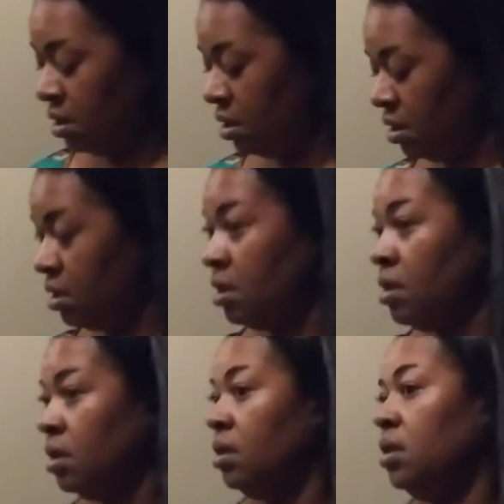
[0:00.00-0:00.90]
it.
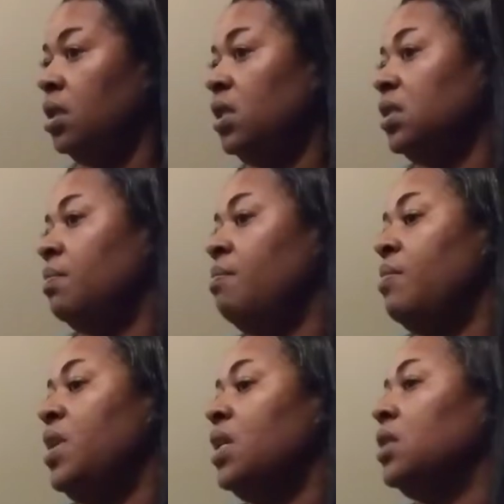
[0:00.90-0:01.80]
This
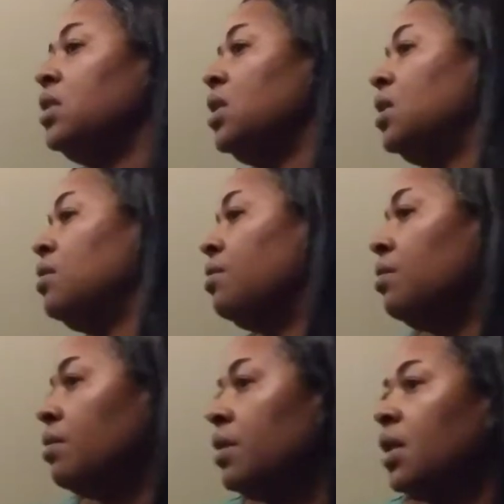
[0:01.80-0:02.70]
mix here
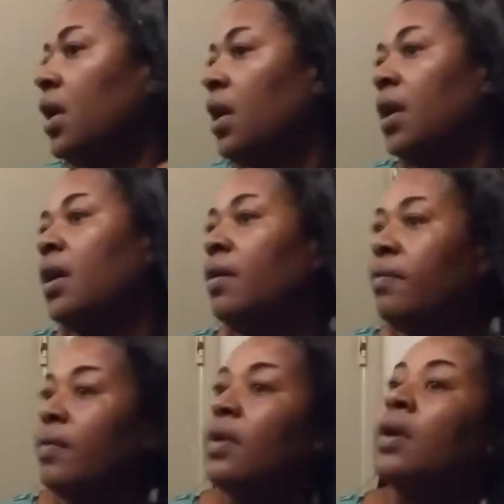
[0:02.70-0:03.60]
that I have,
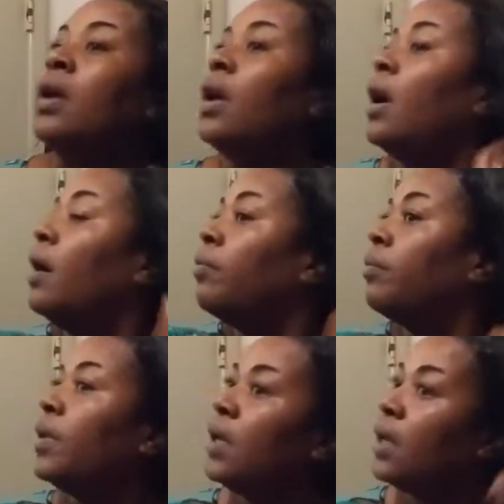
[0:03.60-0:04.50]
I
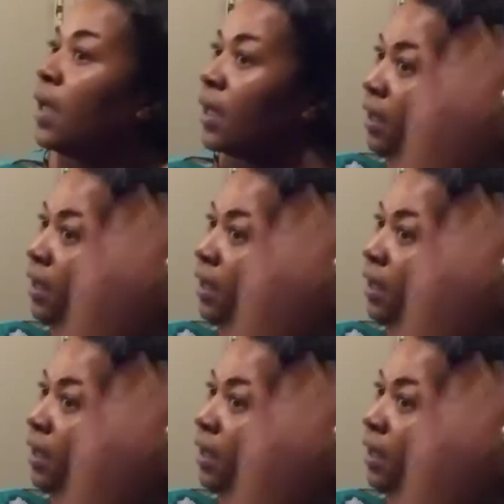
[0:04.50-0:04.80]
really like